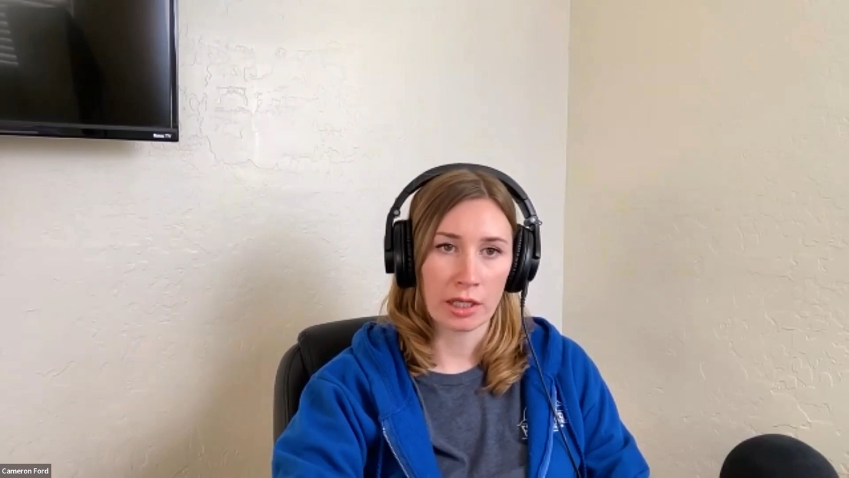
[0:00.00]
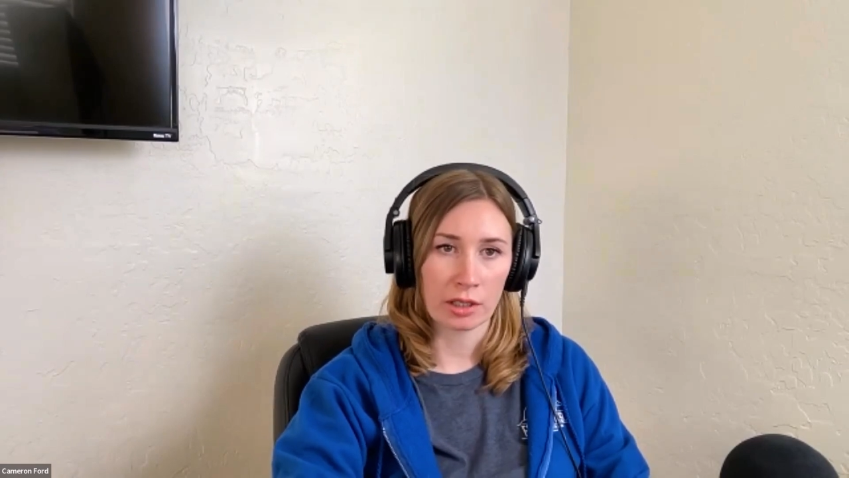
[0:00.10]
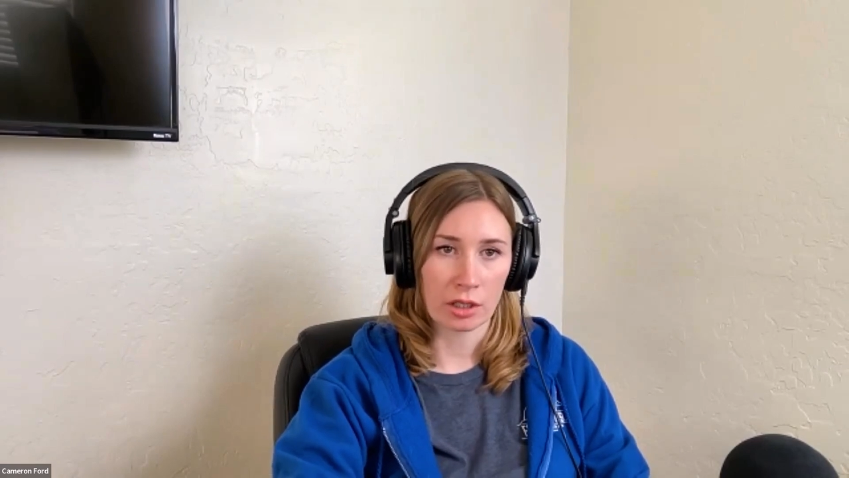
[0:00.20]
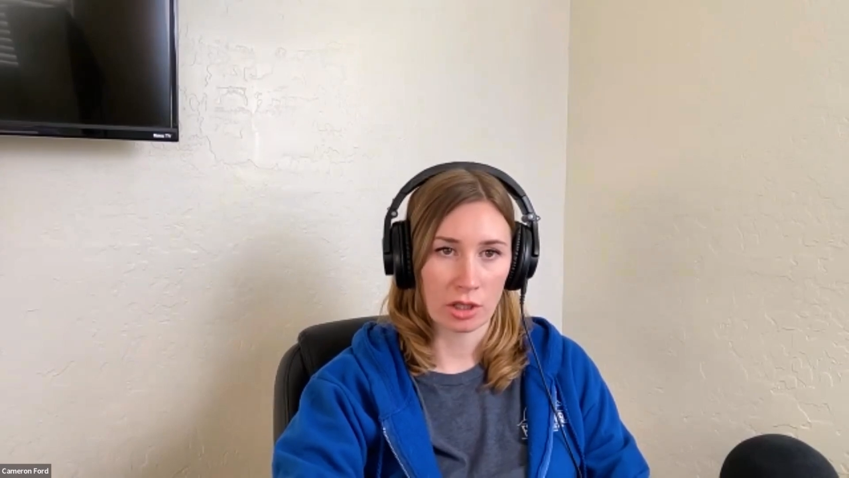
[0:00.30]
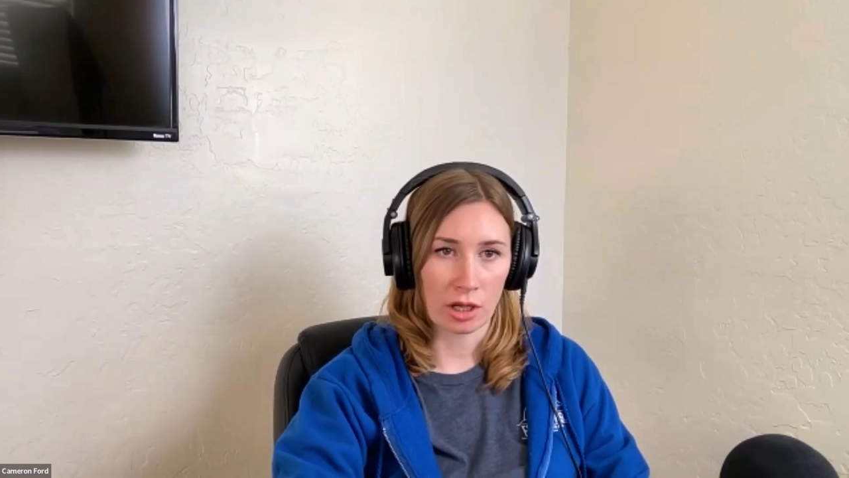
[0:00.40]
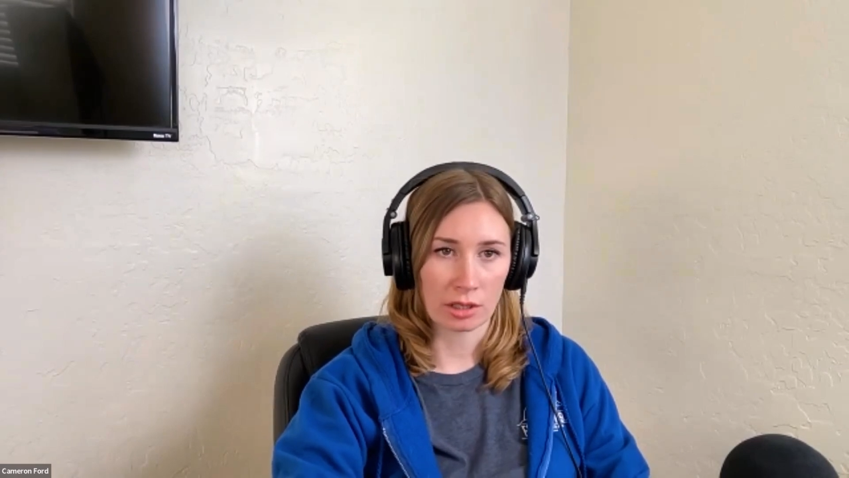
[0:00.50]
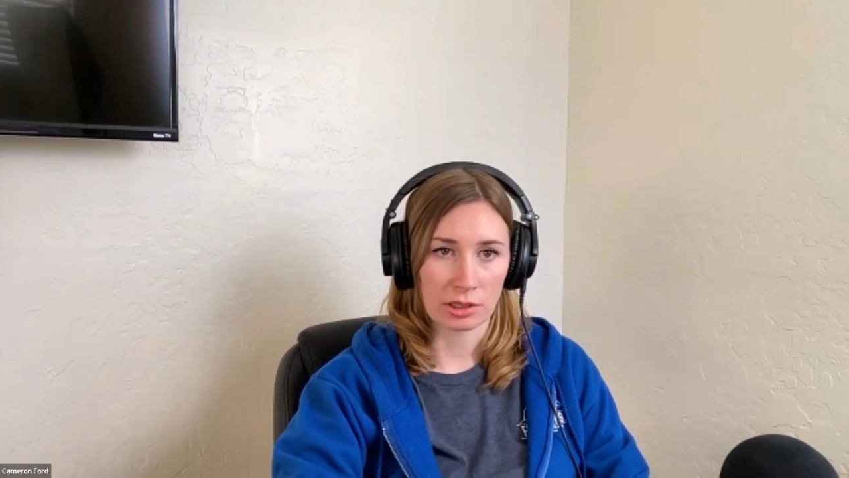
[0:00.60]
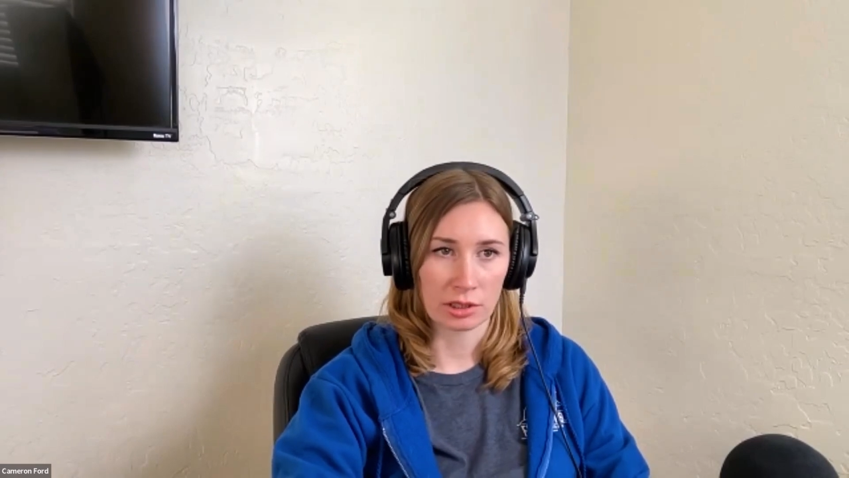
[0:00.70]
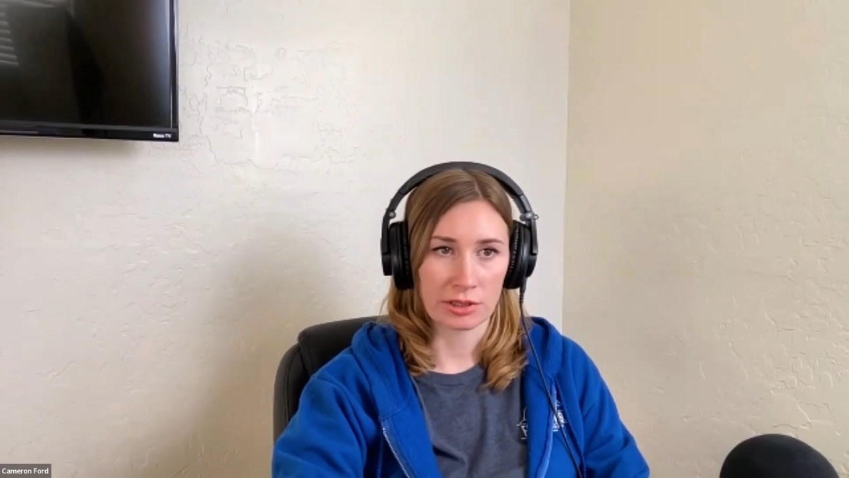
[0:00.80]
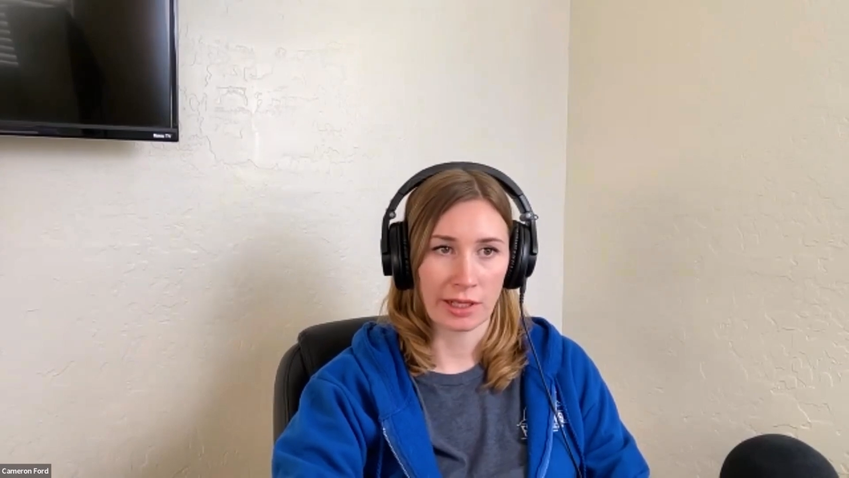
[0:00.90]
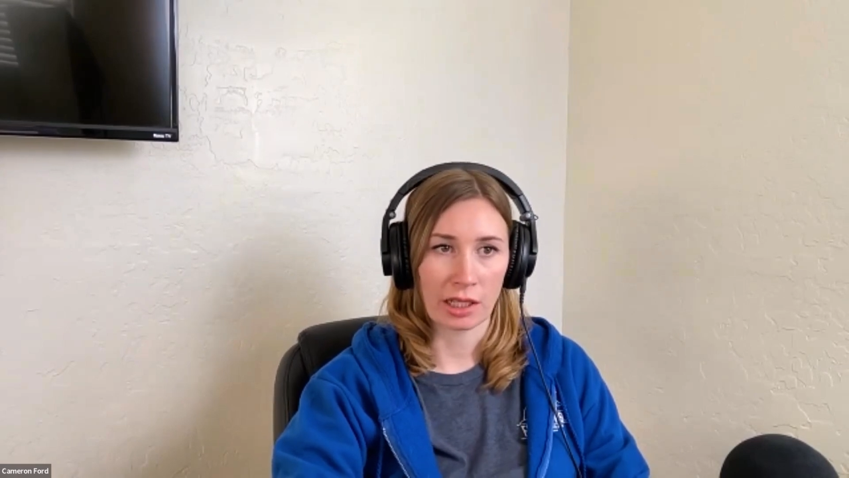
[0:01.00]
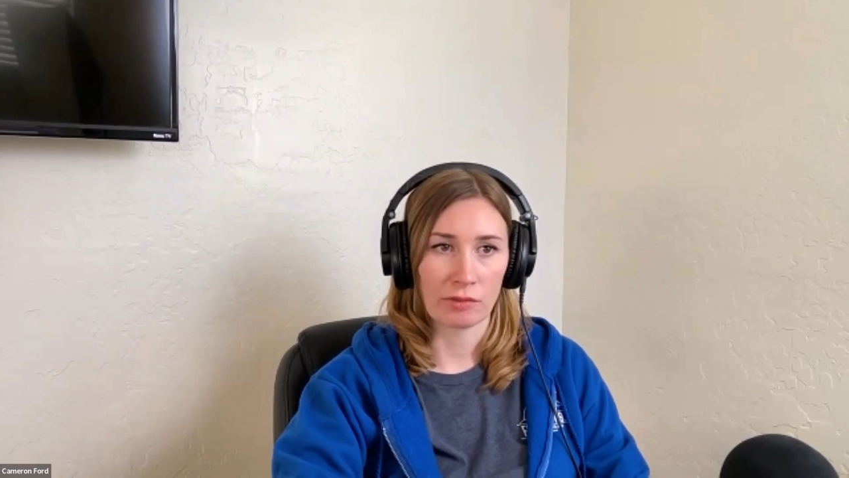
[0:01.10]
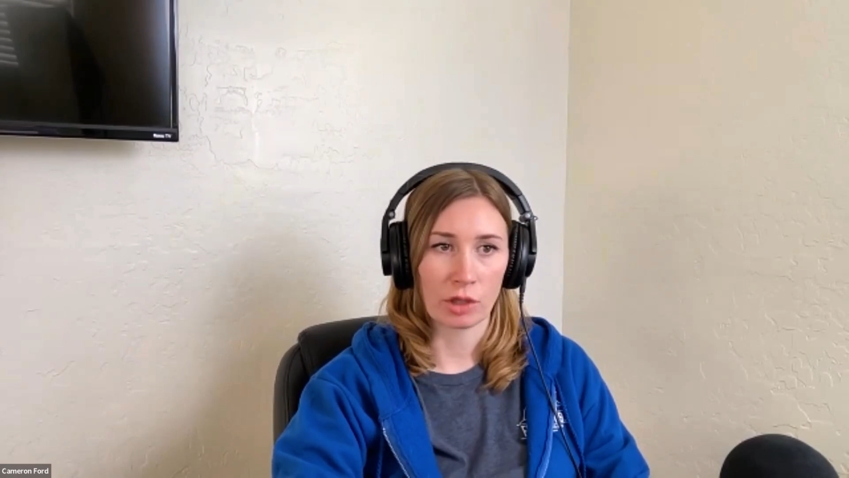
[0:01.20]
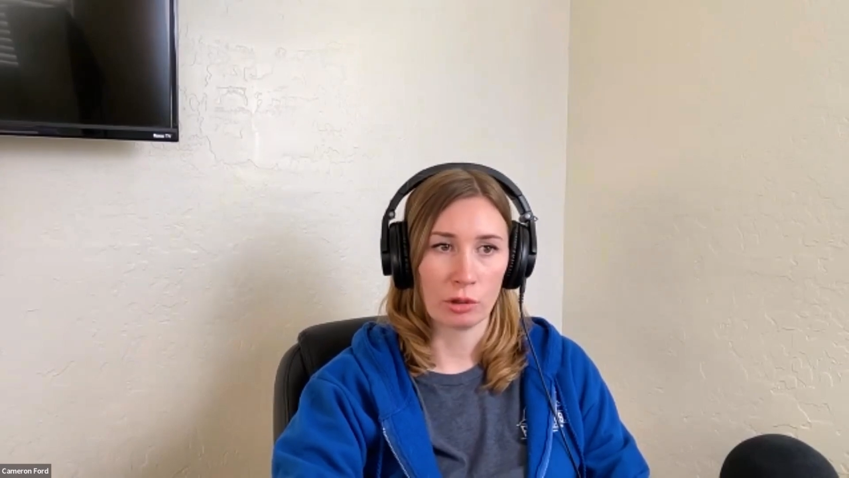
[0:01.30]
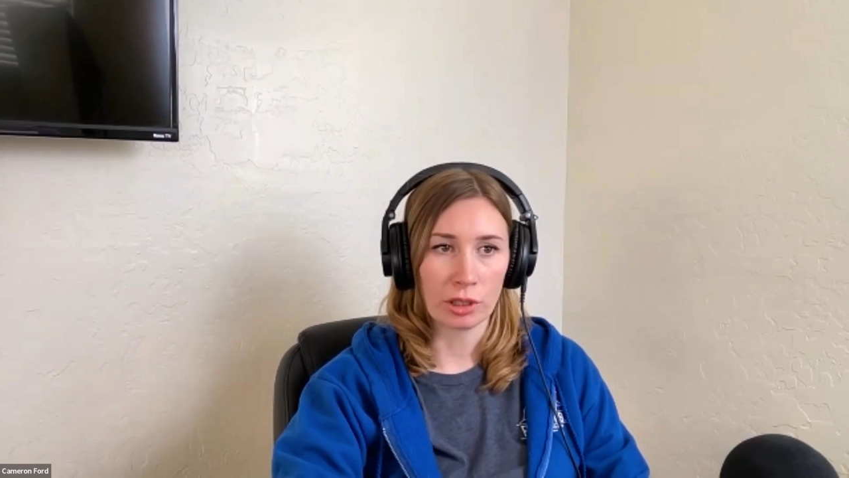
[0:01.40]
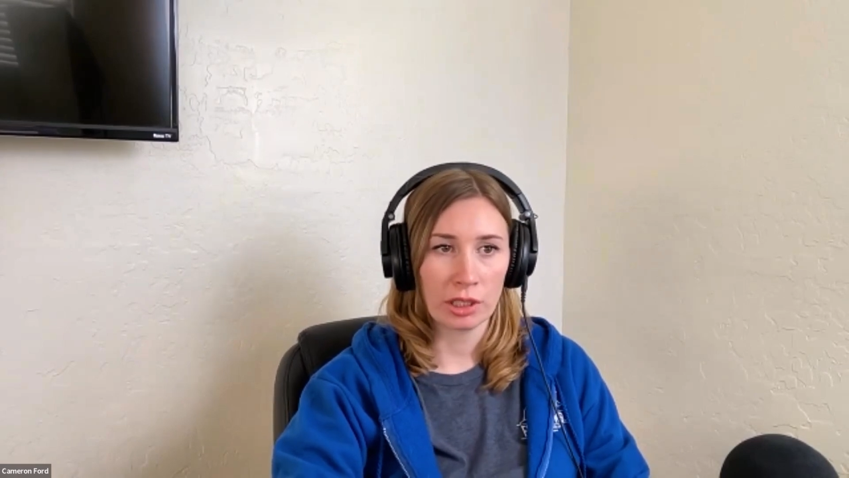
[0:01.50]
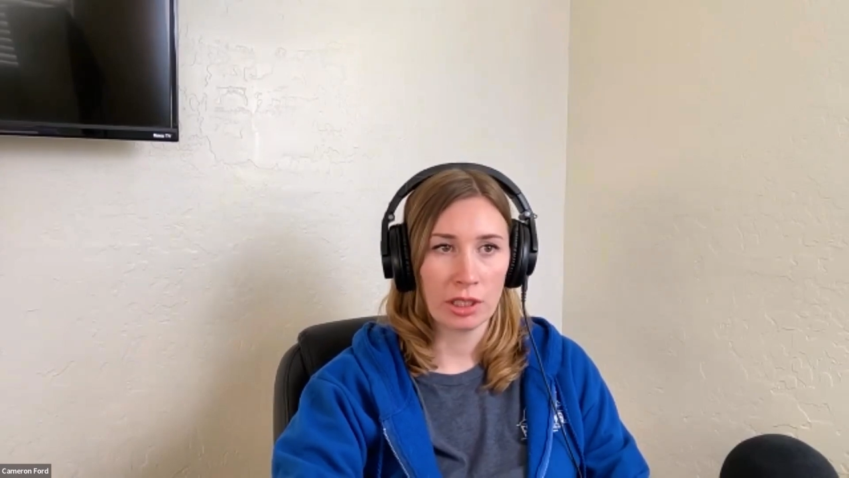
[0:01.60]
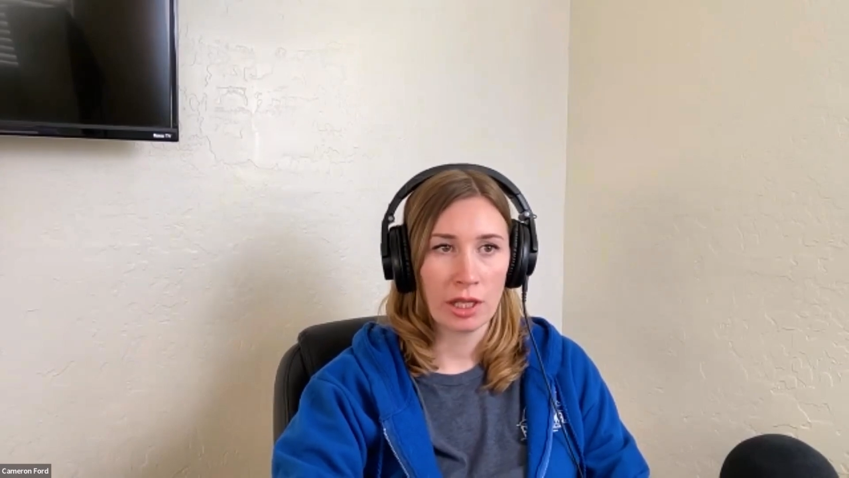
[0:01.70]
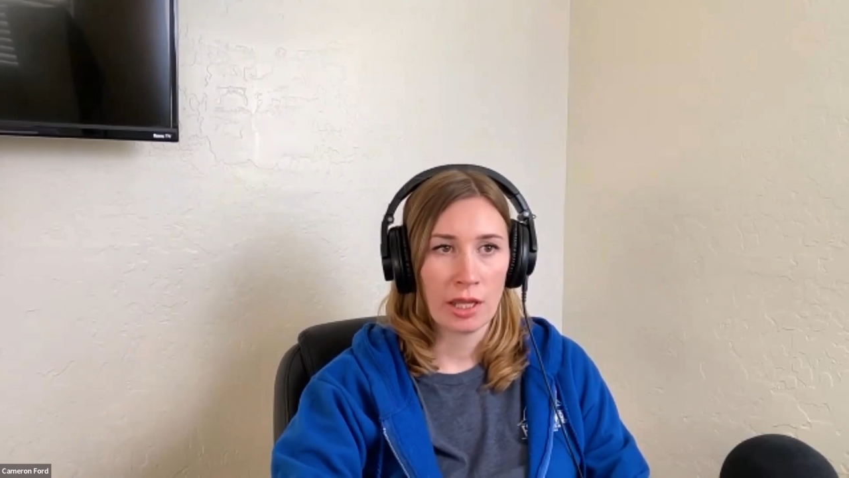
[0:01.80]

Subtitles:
in our dog's understanding of odor.